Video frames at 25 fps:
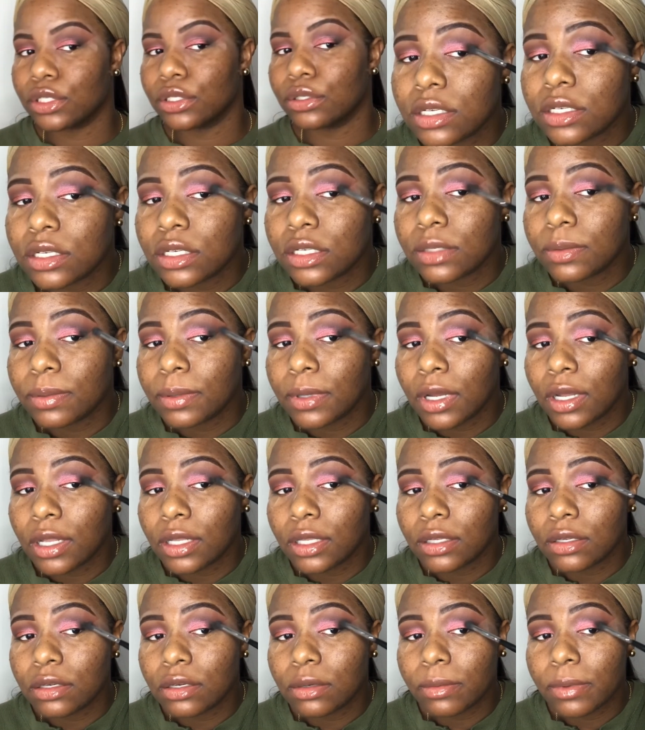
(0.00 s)
just put a
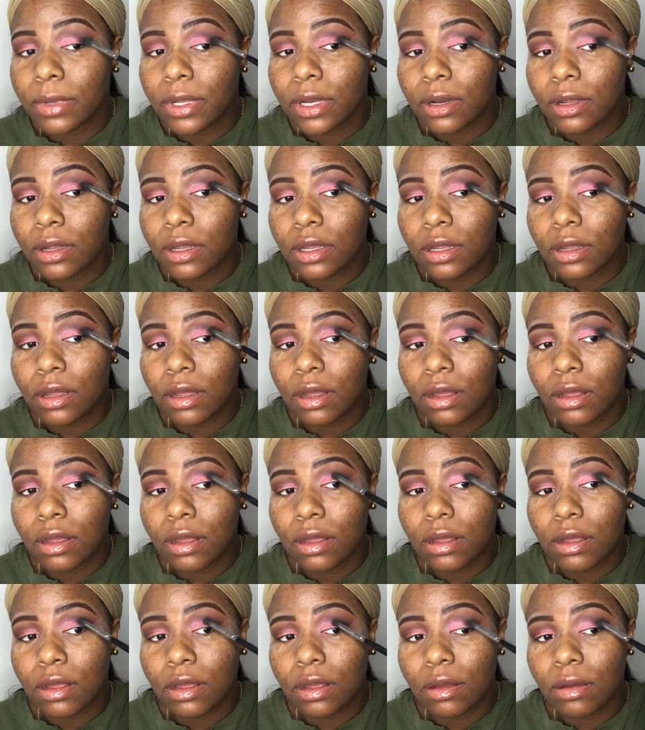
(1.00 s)
little bit of
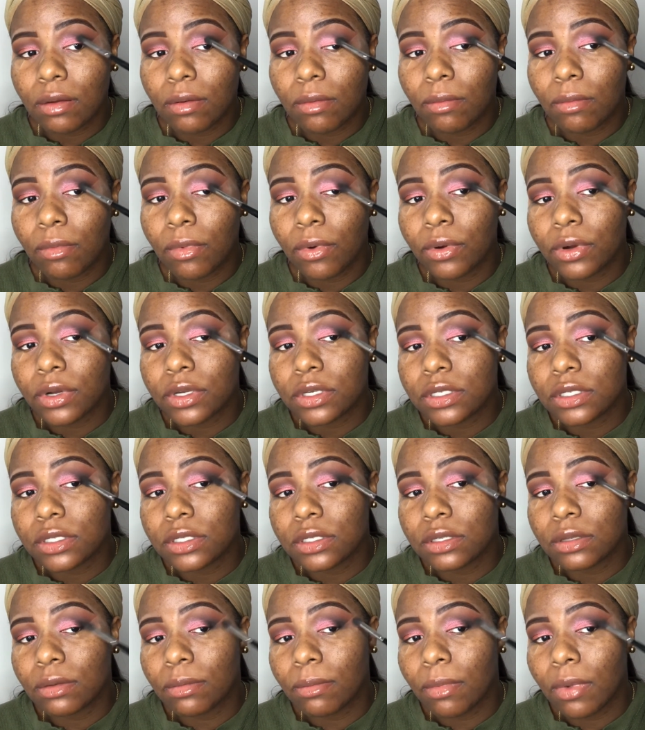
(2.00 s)
more
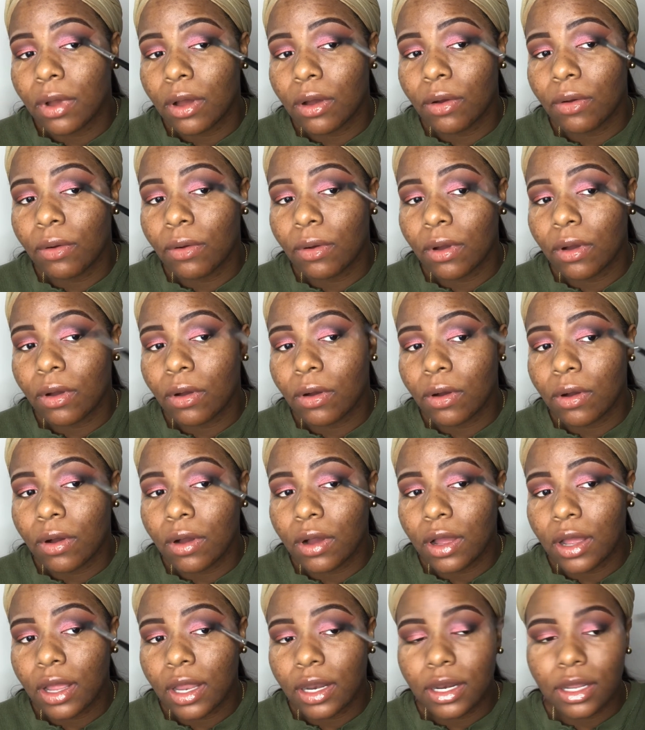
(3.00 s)
smoke
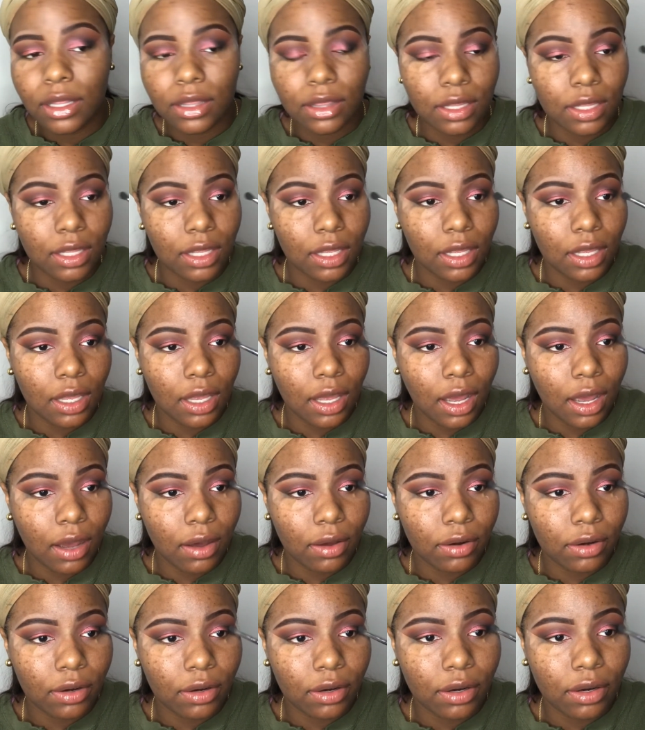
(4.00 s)
on the
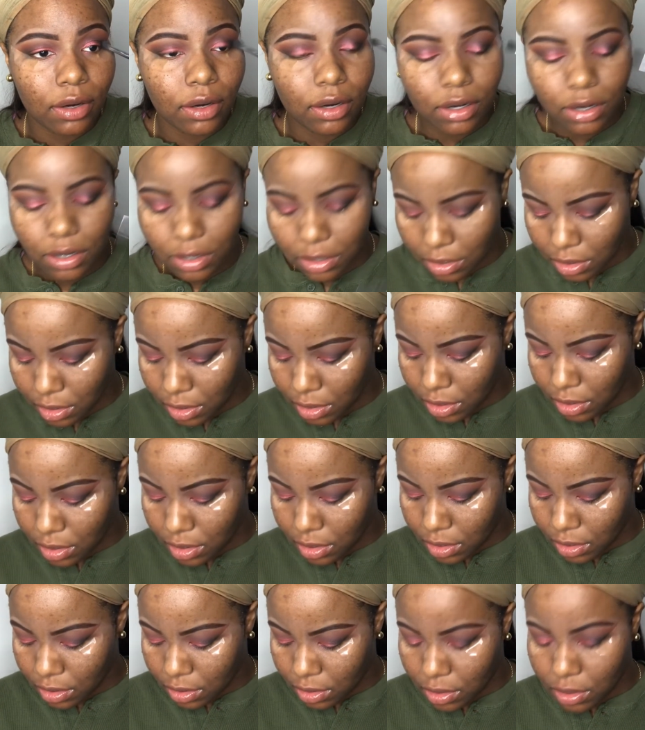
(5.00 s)
outer
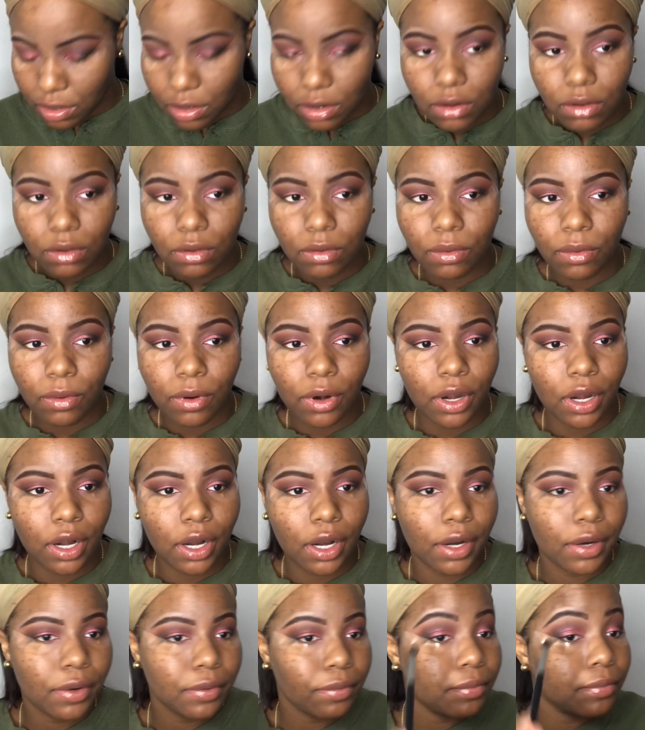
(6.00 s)

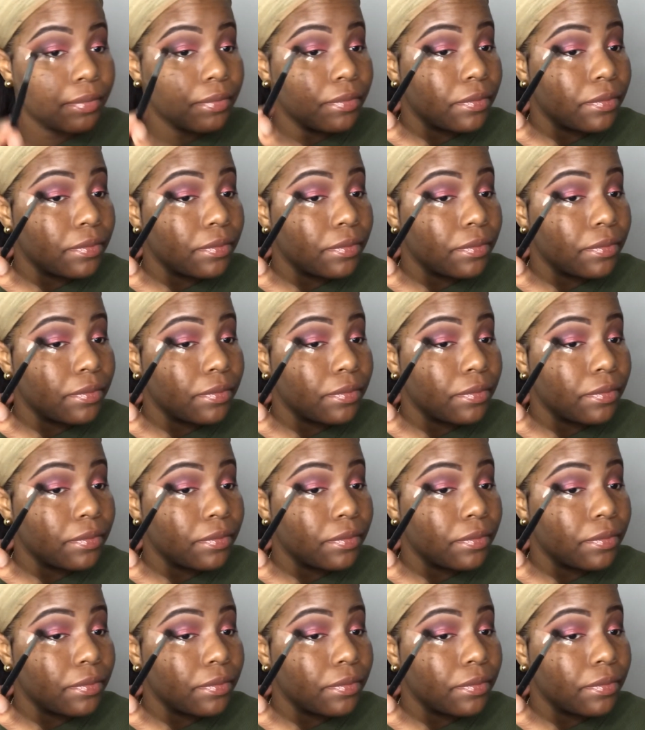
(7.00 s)
corner.